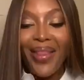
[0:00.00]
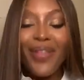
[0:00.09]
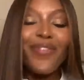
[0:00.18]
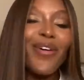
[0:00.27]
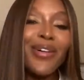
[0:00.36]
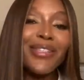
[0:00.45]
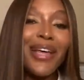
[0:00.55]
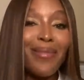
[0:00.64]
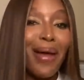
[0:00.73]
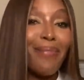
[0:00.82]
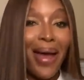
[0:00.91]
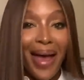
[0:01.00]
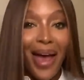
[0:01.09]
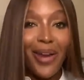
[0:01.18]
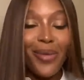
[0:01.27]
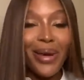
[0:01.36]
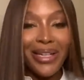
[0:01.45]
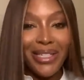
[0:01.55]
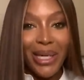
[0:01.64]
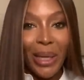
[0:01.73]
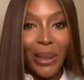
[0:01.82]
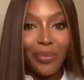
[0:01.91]
The first time I met Anna
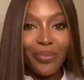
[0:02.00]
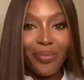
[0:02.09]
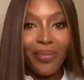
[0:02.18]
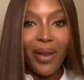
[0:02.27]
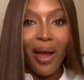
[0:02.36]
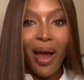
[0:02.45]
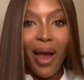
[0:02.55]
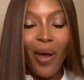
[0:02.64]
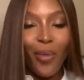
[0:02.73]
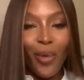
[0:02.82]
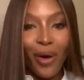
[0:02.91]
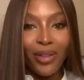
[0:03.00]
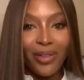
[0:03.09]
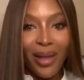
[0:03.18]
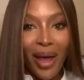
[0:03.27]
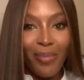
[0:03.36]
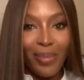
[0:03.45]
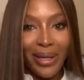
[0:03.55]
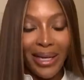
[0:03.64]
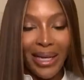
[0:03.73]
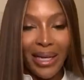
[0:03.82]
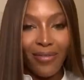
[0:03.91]
Wintour, I was, I
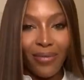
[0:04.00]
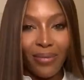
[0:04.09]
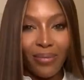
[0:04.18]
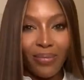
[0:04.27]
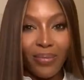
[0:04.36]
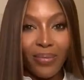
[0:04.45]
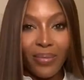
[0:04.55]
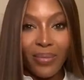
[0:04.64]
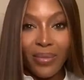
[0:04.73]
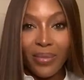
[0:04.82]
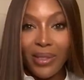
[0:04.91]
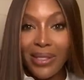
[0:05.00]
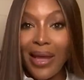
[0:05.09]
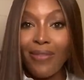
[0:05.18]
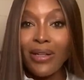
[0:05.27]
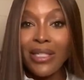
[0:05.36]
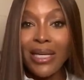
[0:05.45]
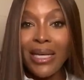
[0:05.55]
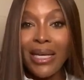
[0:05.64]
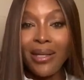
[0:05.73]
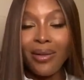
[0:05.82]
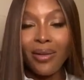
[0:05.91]
believe,
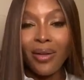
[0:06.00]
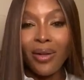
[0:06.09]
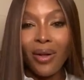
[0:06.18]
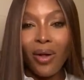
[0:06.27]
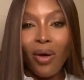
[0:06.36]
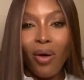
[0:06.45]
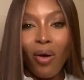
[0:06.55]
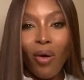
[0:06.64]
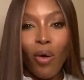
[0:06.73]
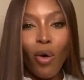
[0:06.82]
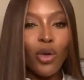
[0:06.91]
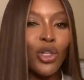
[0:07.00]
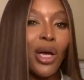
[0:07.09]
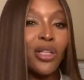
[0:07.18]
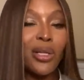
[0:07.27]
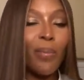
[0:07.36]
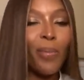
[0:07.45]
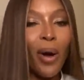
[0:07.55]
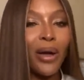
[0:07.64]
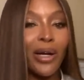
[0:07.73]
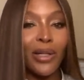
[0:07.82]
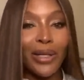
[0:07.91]
17 or just
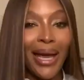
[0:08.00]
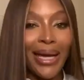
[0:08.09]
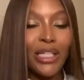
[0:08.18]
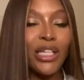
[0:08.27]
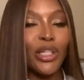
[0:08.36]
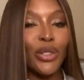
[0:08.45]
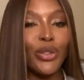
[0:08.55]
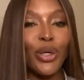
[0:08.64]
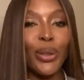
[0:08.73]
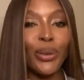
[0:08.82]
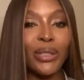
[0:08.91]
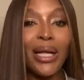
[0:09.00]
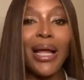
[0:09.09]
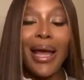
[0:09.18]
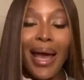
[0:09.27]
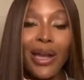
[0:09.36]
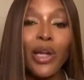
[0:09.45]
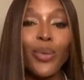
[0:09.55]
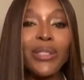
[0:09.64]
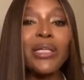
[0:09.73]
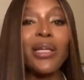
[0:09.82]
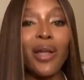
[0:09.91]
embarking on 18 years old. And it
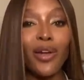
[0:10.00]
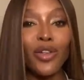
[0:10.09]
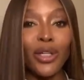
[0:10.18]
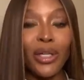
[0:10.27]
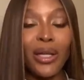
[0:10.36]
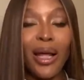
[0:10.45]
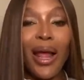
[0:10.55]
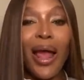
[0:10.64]
was in London